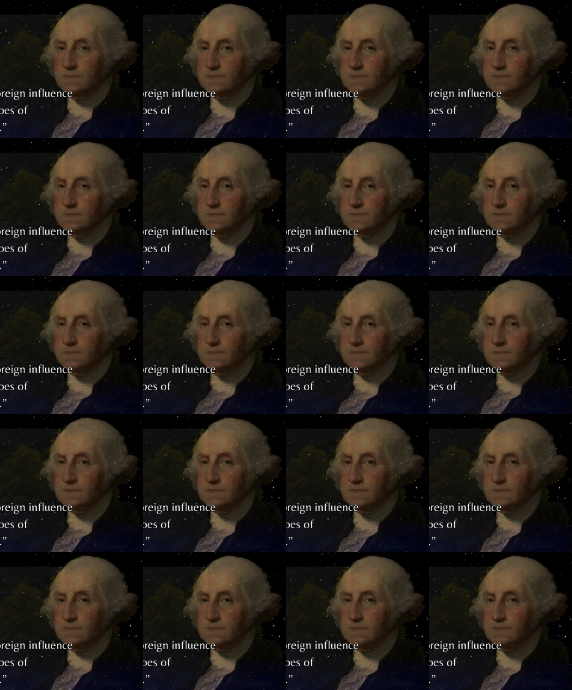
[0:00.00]

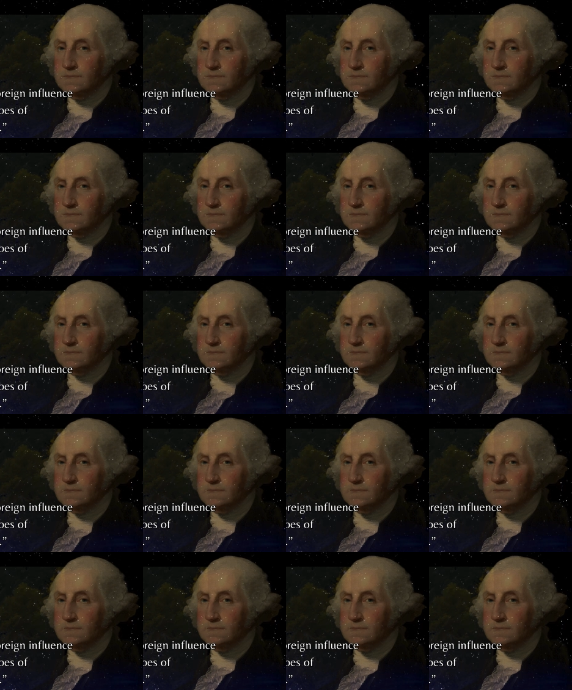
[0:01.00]

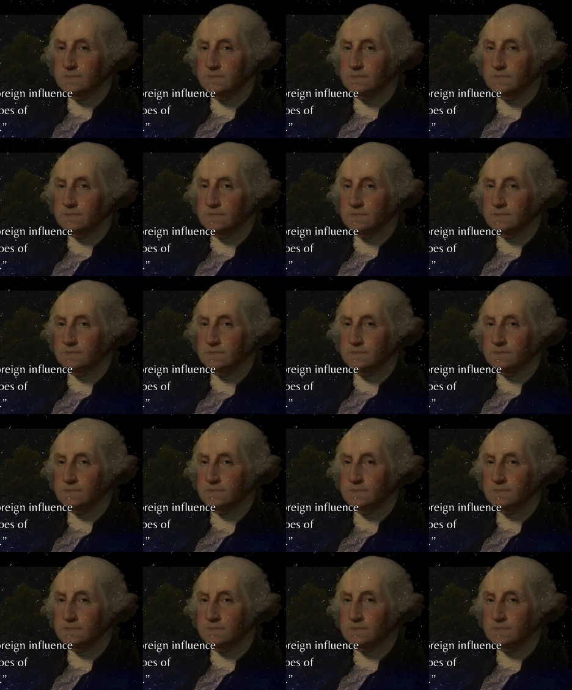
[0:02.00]
Nobody speaks.